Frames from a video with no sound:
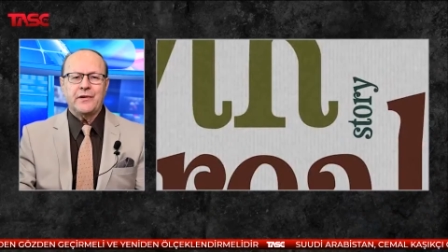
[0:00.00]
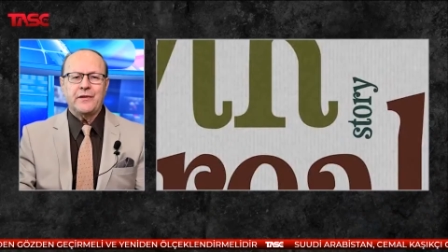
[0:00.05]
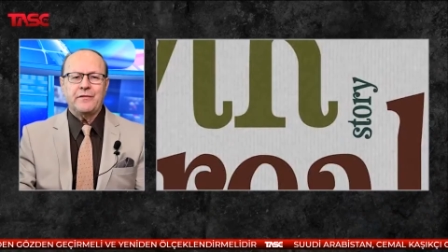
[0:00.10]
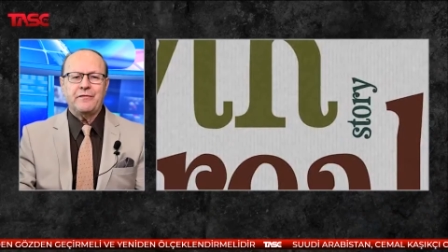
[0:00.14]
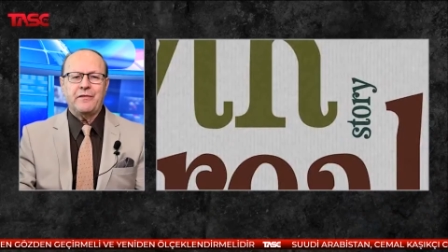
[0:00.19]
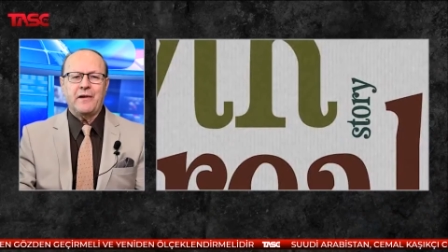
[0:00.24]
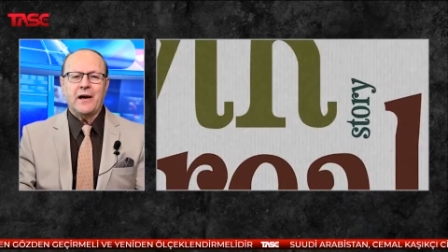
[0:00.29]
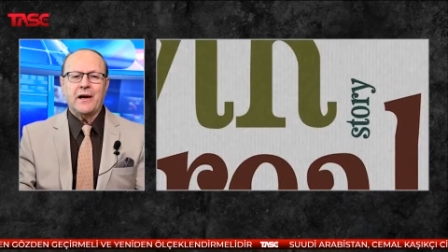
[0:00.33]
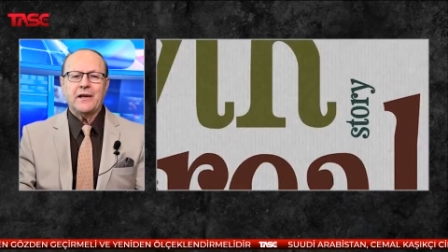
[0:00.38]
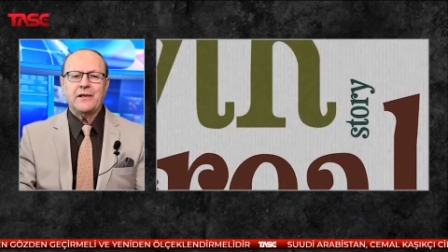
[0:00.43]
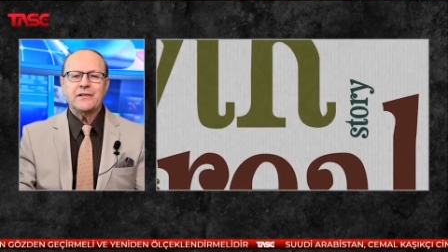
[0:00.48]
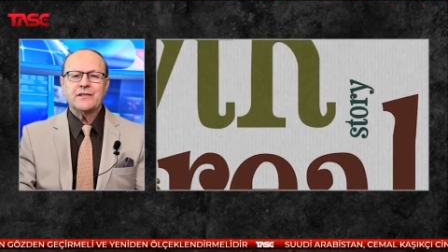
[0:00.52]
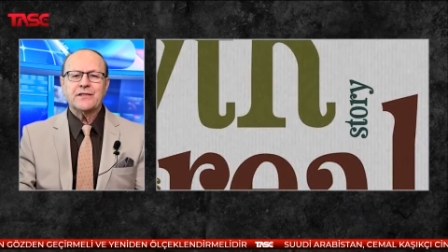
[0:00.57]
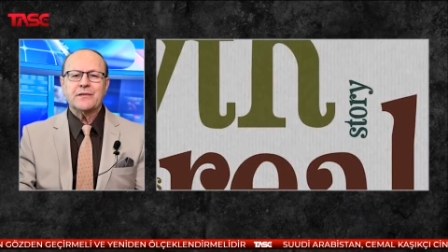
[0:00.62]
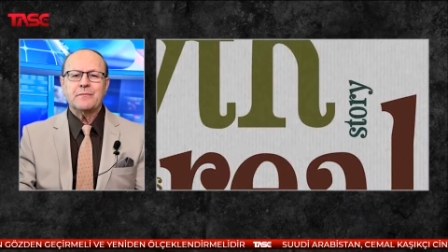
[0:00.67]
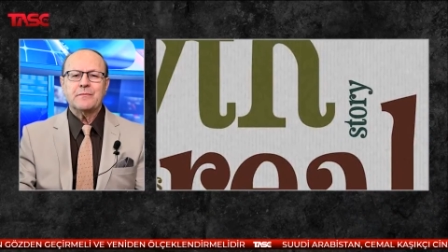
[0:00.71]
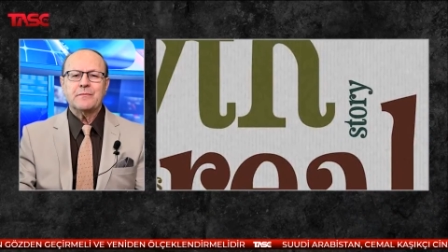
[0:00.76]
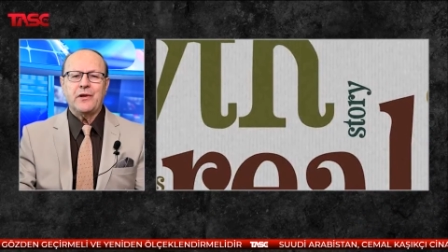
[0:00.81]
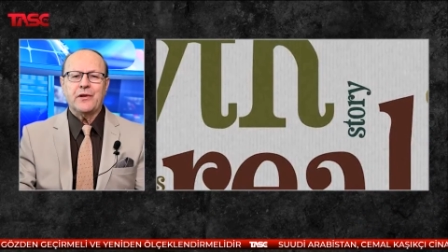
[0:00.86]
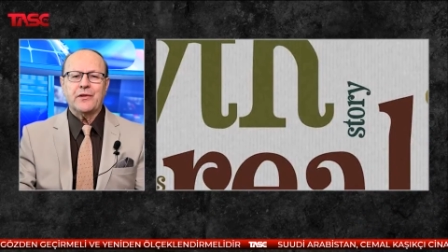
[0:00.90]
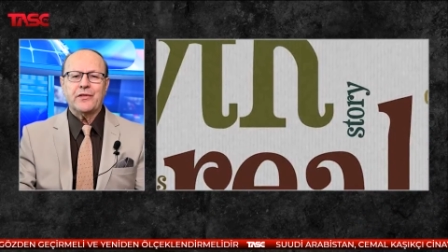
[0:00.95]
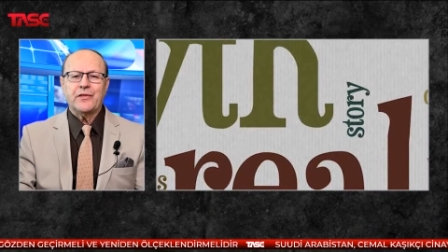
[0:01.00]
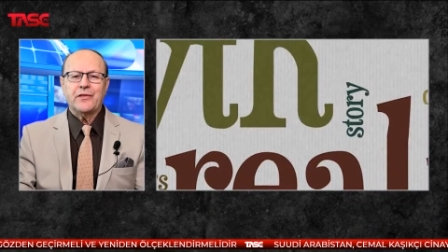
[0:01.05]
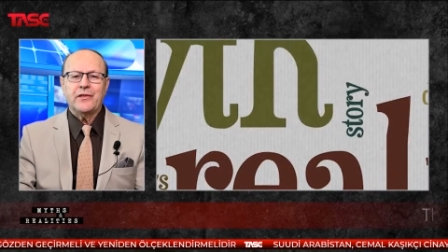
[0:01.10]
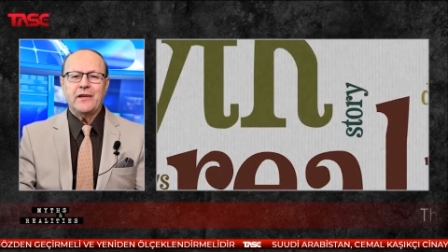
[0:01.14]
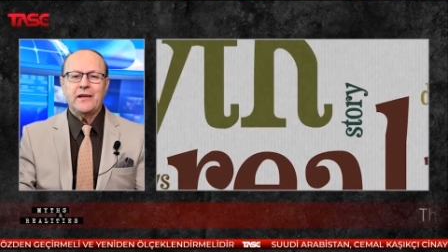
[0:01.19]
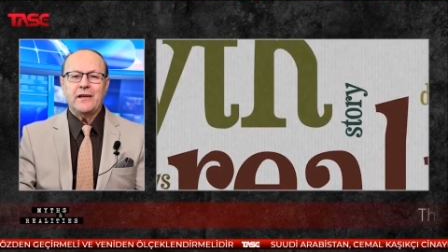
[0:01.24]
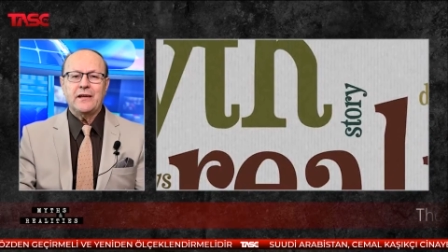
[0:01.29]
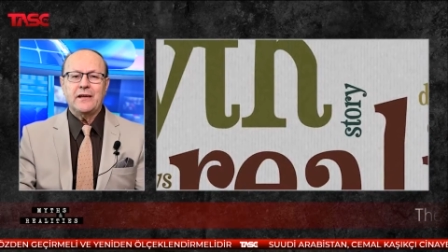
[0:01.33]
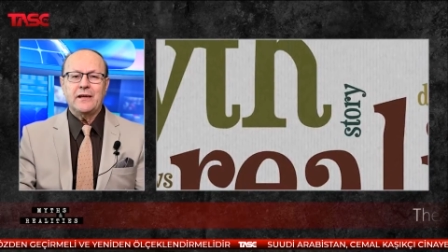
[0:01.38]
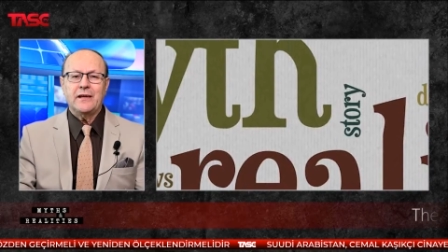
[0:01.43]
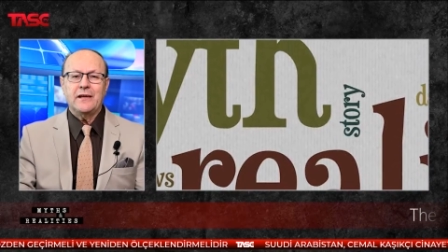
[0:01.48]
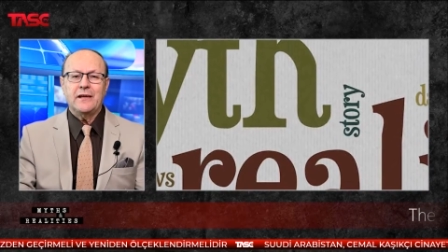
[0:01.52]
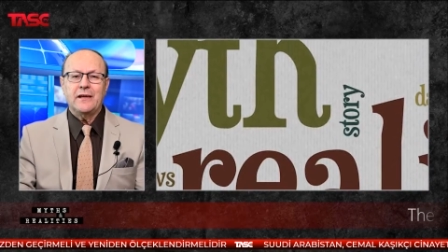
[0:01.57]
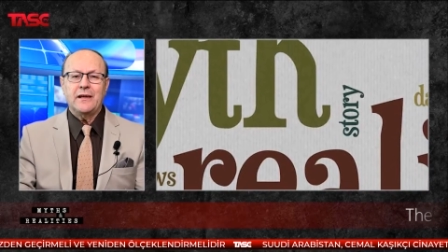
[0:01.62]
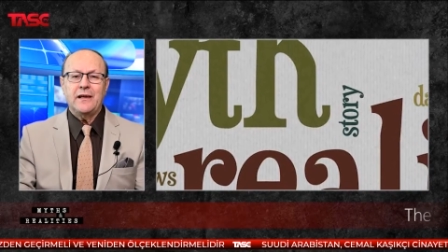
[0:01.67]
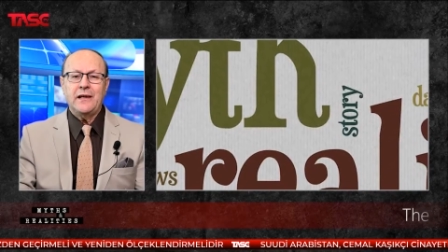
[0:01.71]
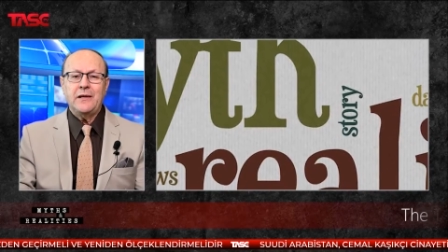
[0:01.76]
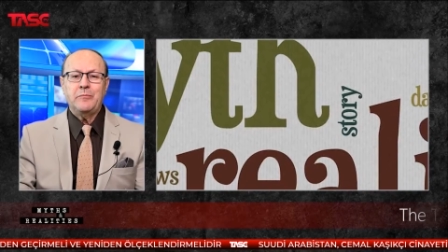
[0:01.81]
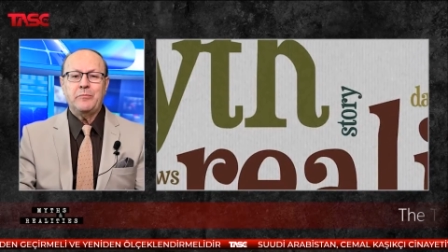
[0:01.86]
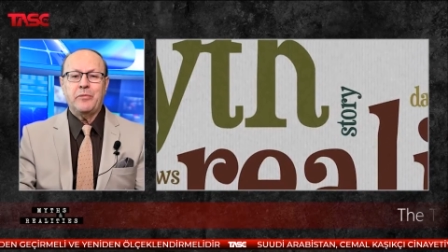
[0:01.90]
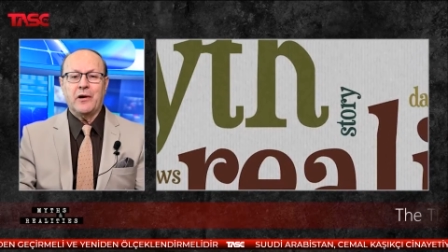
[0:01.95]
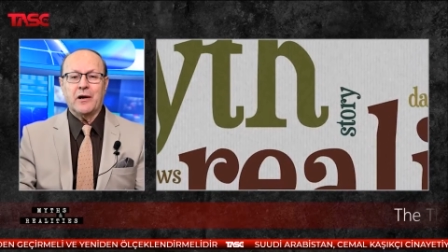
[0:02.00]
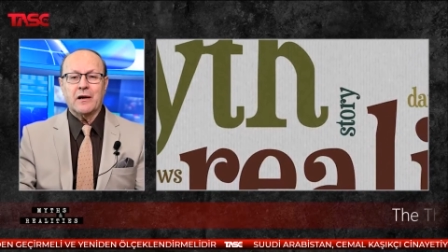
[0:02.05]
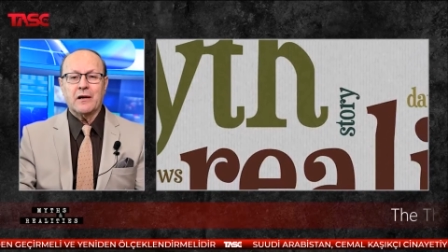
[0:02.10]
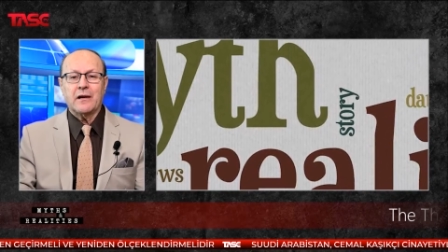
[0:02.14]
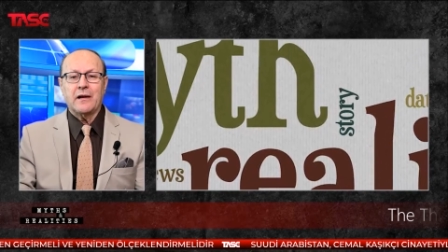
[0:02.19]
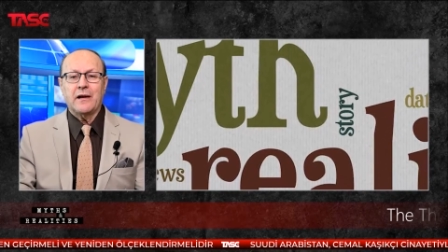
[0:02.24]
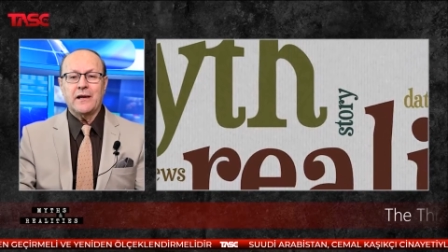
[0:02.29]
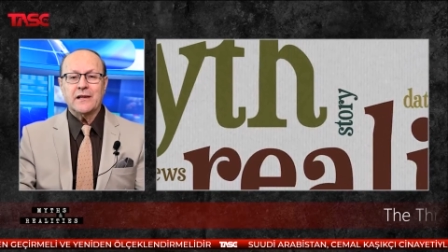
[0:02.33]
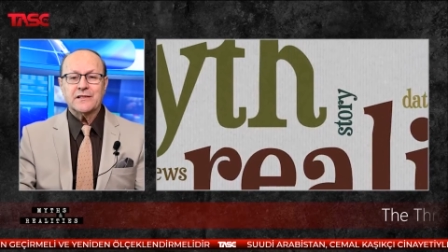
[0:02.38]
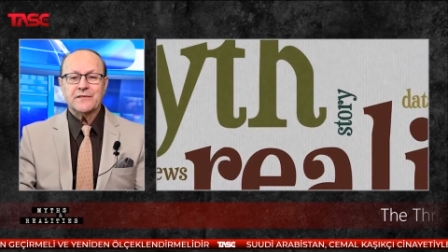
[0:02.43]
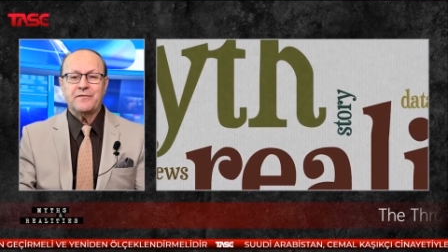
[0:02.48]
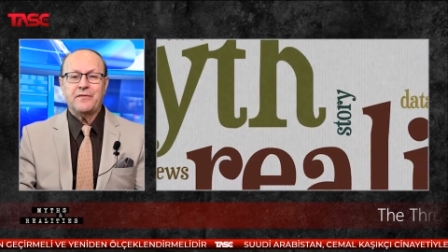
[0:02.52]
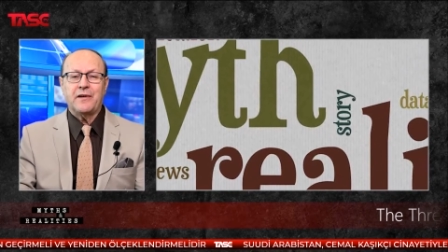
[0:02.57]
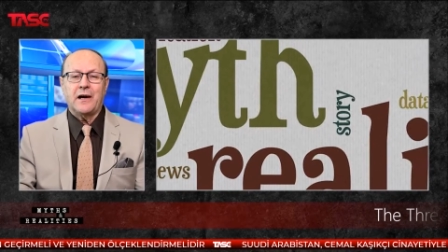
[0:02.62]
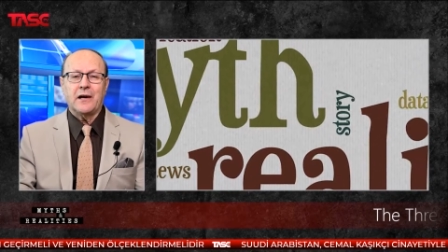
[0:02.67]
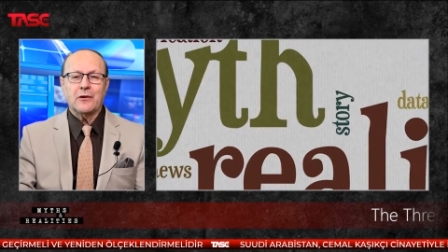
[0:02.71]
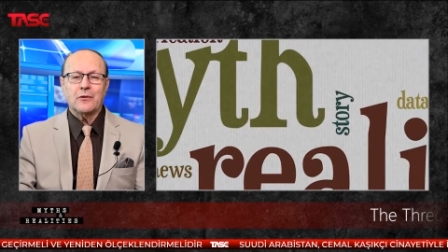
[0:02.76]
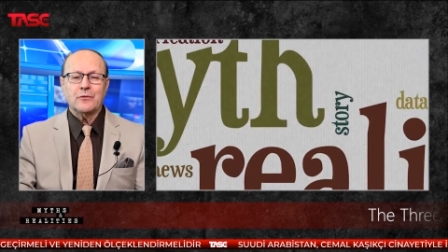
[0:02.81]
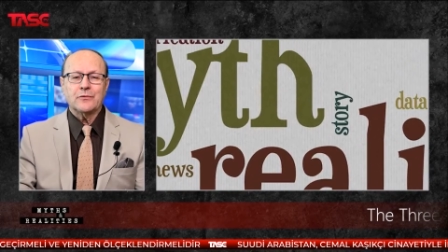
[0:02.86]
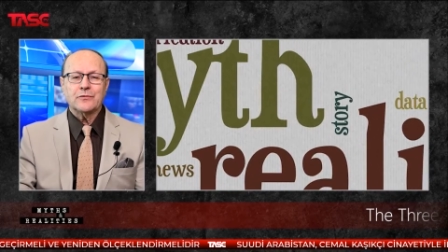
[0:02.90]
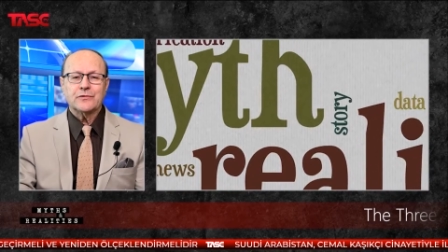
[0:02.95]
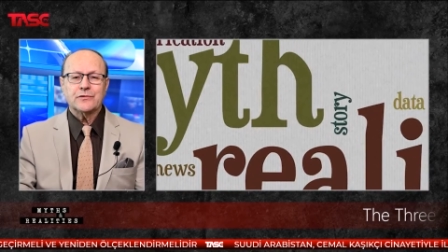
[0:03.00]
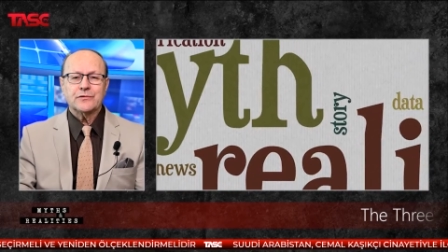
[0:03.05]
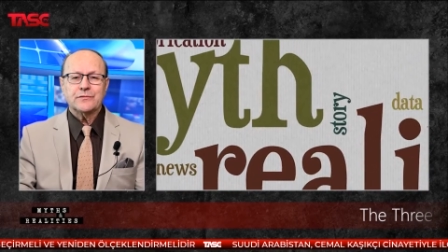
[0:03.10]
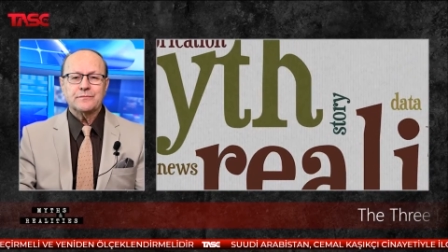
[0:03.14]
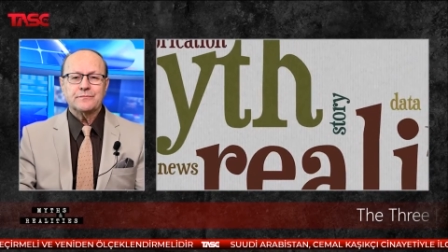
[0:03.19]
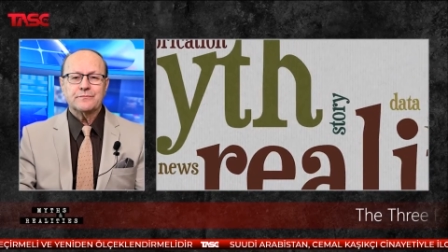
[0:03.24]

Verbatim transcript: defines myth in part as follows: